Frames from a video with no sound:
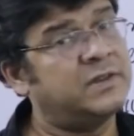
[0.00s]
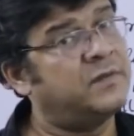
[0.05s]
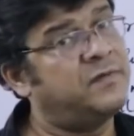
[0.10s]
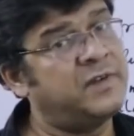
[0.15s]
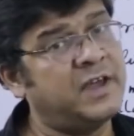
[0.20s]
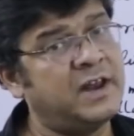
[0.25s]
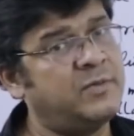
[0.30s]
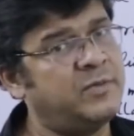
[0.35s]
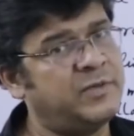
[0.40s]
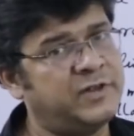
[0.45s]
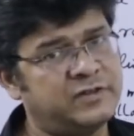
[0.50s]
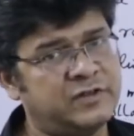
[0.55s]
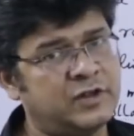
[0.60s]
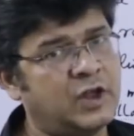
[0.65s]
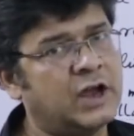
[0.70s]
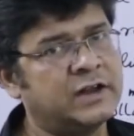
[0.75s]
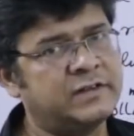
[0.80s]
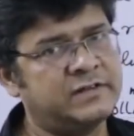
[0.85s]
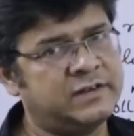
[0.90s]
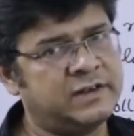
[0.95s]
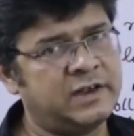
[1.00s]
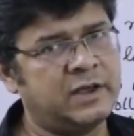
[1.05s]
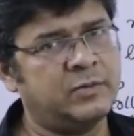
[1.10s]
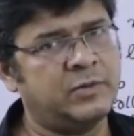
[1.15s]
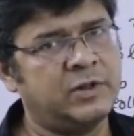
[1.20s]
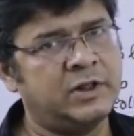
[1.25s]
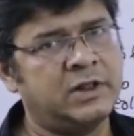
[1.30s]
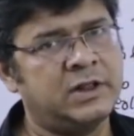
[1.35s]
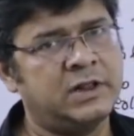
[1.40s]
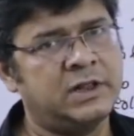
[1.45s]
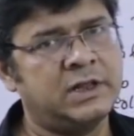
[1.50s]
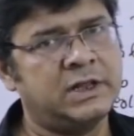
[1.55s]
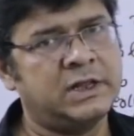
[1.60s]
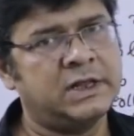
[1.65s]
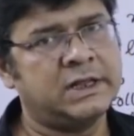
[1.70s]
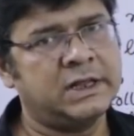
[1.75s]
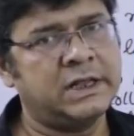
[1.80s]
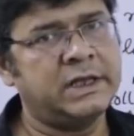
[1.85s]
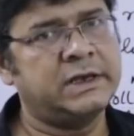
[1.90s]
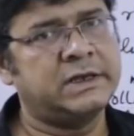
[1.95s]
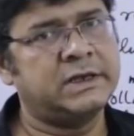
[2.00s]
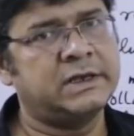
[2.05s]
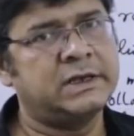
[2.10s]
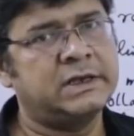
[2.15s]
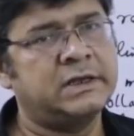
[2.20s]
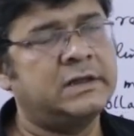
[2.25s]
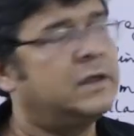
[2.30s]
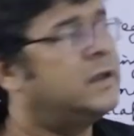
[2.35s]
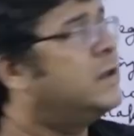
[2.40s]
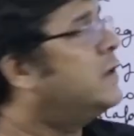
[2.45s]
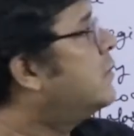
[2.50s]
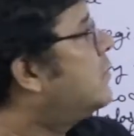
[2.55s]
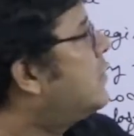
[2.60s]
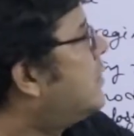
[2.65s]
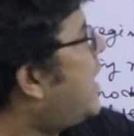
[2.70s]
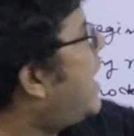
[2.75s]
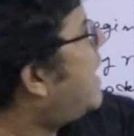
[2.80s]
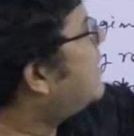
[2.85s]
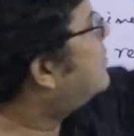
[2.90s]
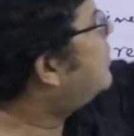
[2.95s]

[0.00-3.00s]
the film is not stable, right. So, that